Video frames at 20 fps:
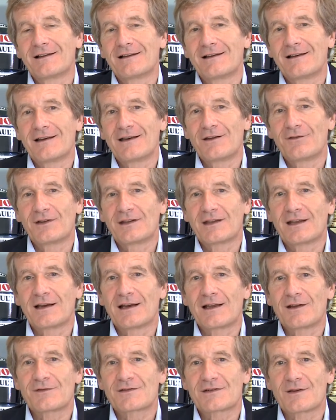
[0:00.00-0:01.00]
living their
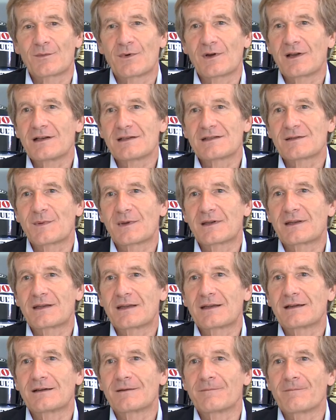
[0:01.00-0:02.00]
life somewhere else, but
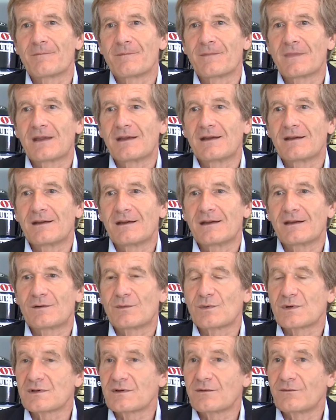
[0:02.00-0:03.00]

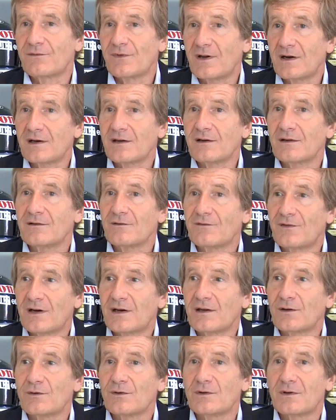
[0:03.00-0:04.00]
it was a very,
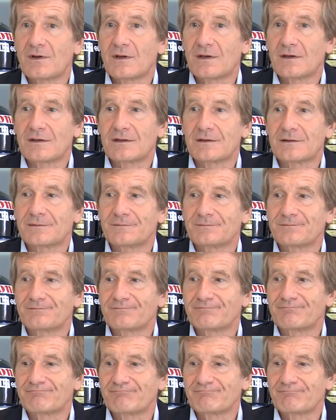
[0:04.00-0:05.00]
very good,
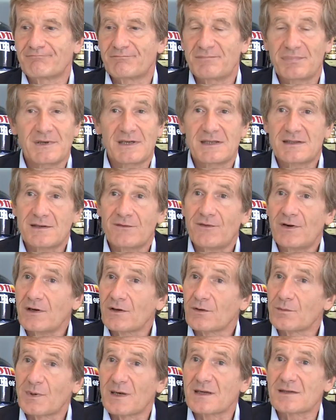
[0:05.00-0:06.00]
it's a very
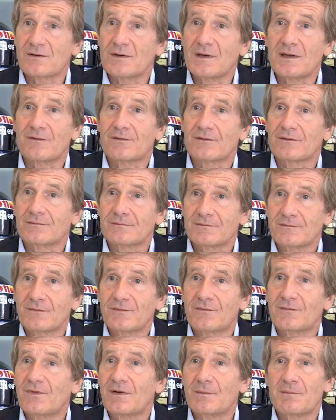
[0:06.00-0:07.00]
good place to live,
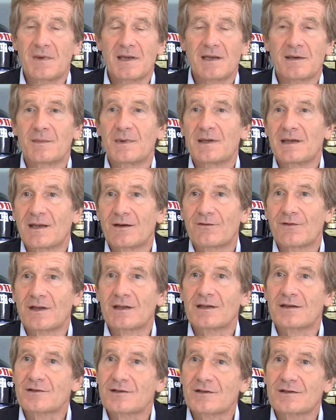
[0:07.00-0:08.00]
but many, many
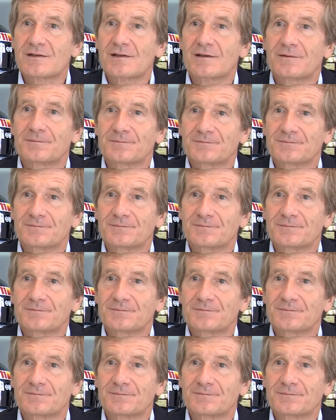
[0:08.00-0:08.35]
advantages.